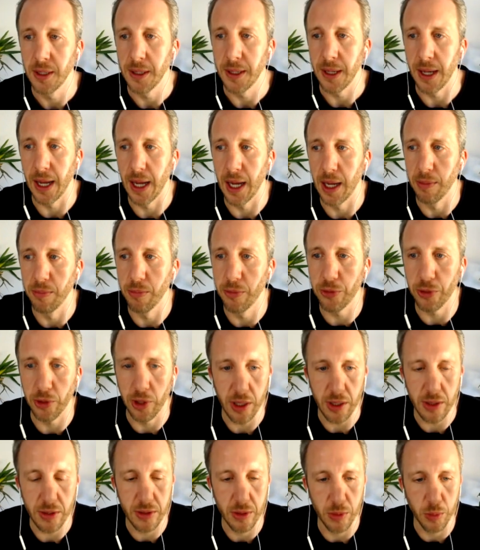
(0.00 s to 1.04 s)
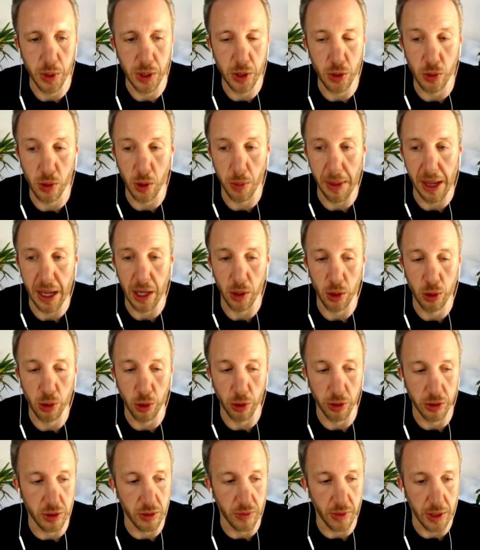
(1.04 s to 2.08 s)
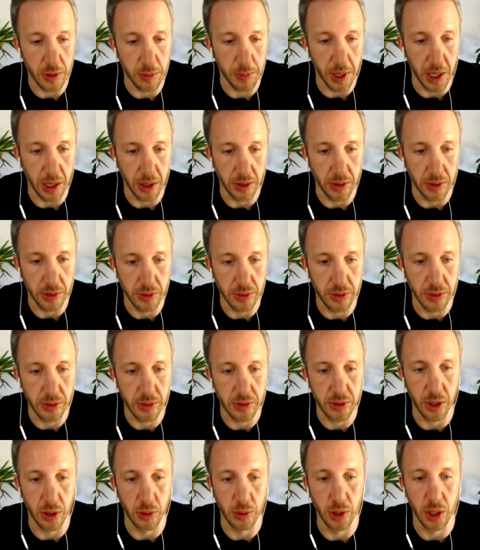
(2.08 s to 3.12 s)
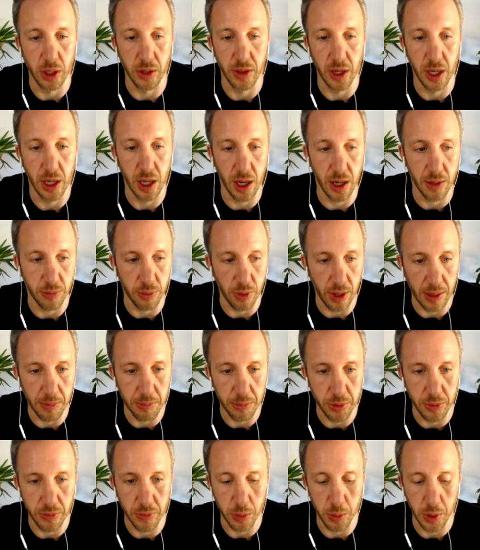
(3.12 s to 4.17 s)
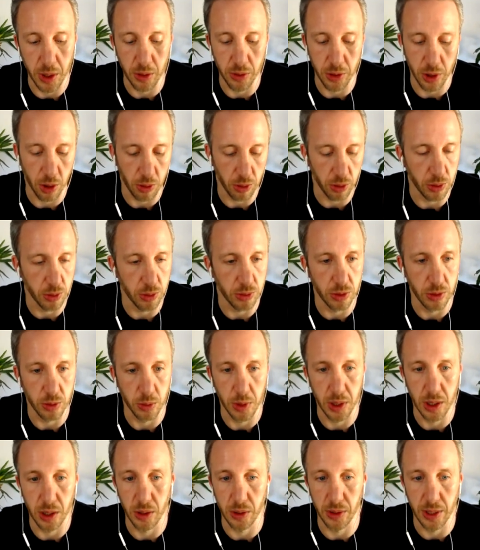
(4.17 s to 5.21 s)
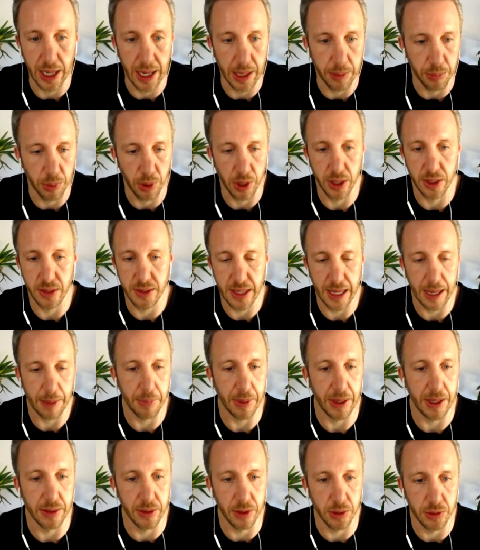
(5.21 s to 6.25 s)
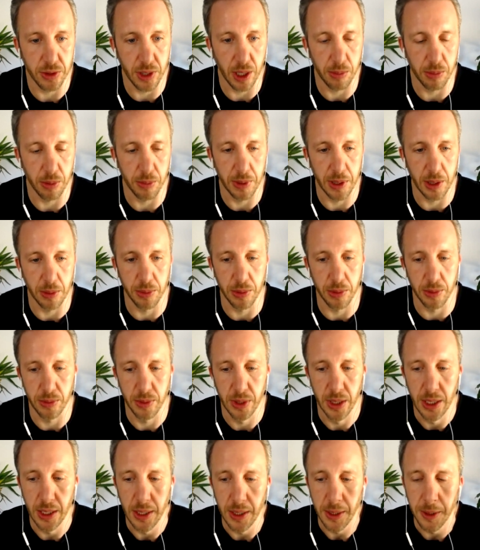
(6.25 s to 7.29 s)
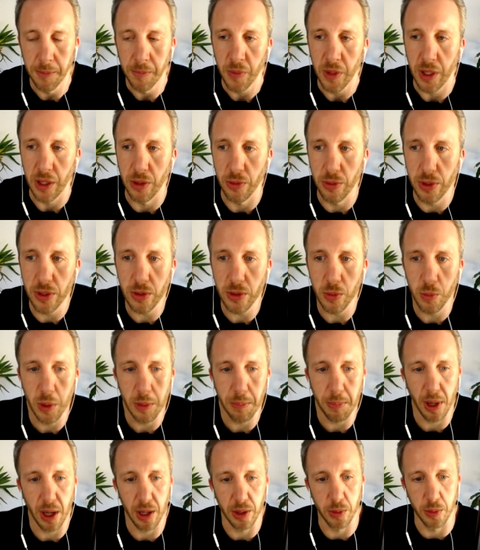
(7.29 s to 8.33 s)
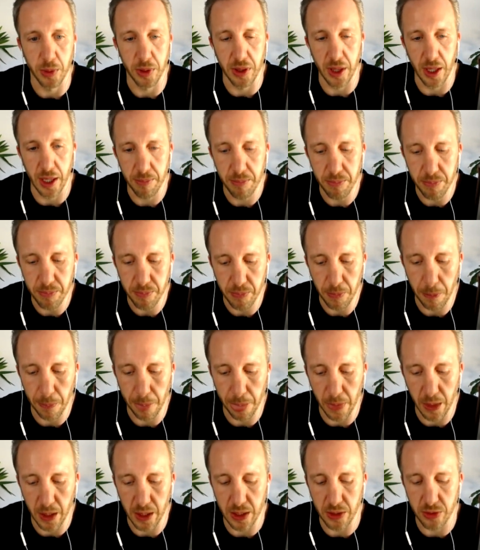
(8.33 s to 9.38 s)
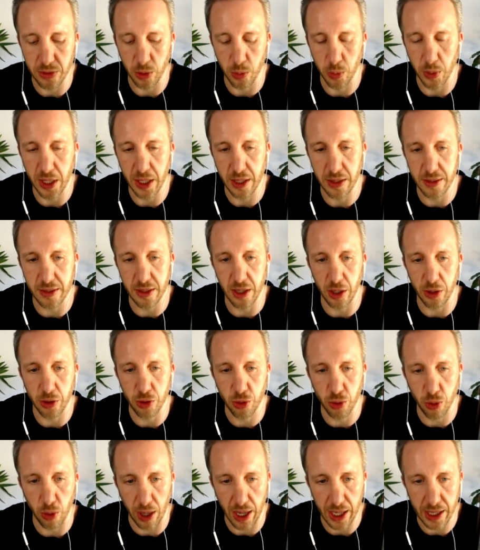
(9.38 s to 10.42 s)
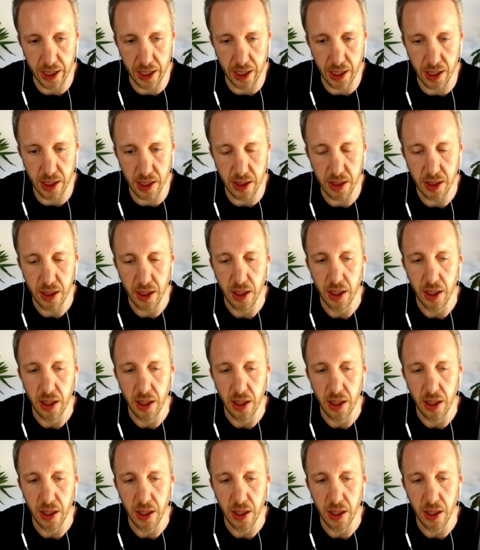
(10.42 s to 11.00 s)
Um, for us, we talk about cross-device partners. So you know the LiveRamps of the world, the oracles of the world, AdBrains, tap ads, those type of people. And the reason we partner with them is so we can start tracking